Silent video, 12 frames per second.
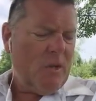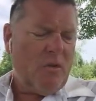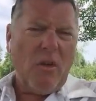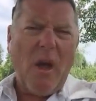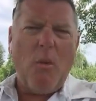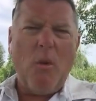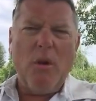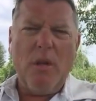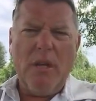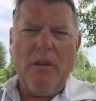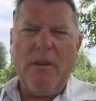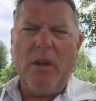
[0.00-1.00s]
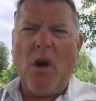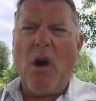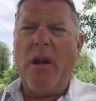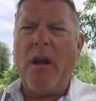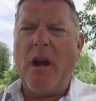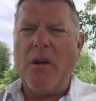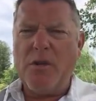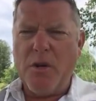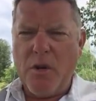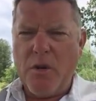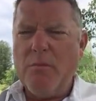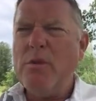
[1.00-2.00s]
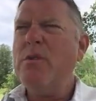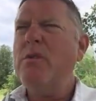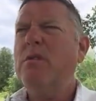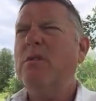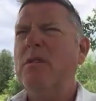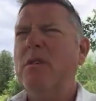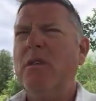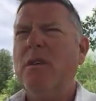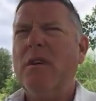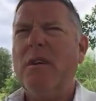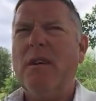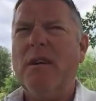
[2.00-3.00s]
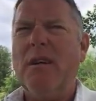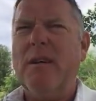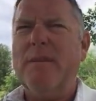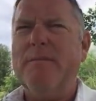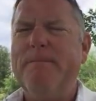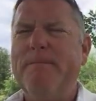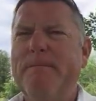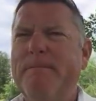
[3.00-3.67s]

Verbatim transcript: so, yeah, we're leaving on our terms. Um,